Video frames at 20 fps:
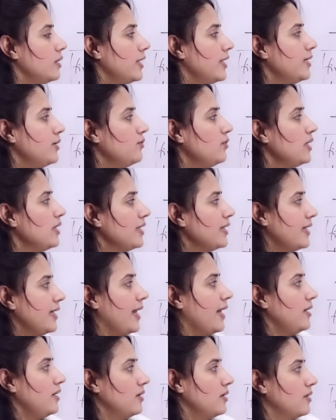It will
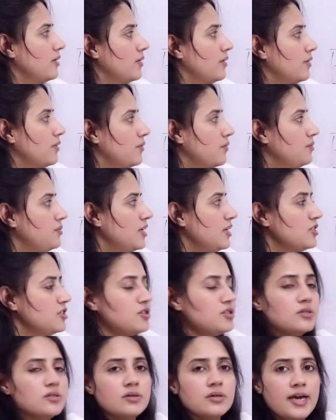get
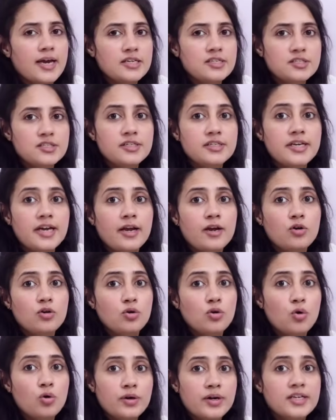this
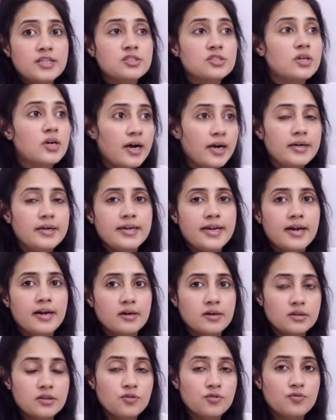stdio.h
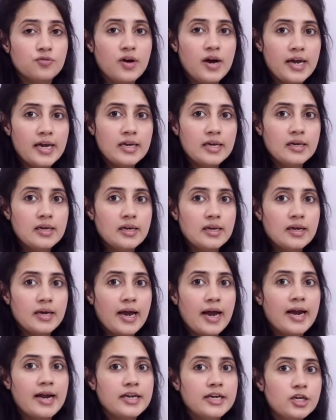content, the file,
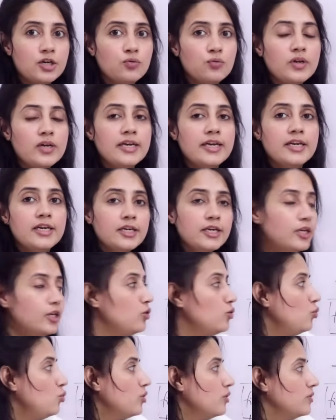and it will
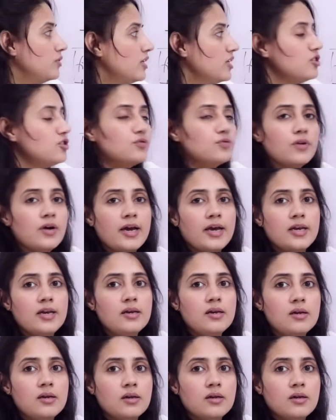include this
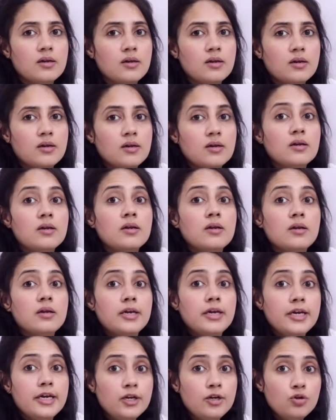file
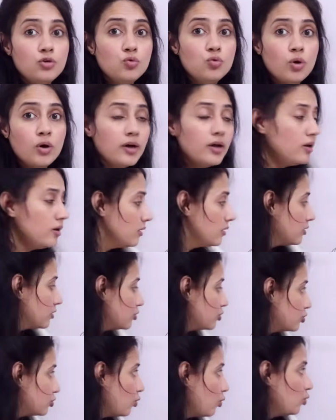into our
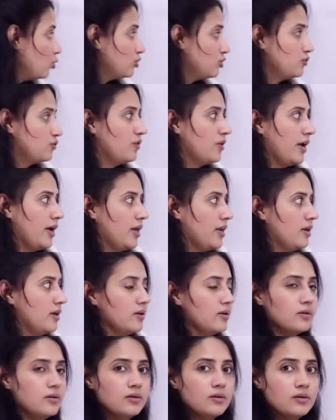source file,
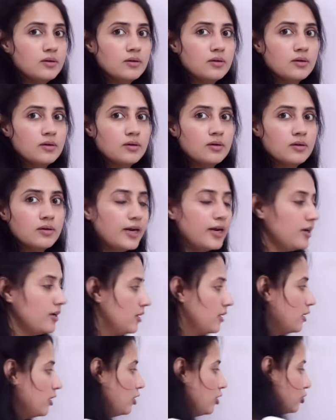
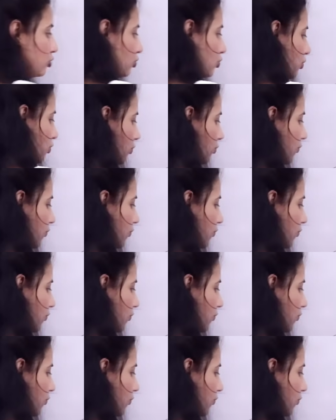right? So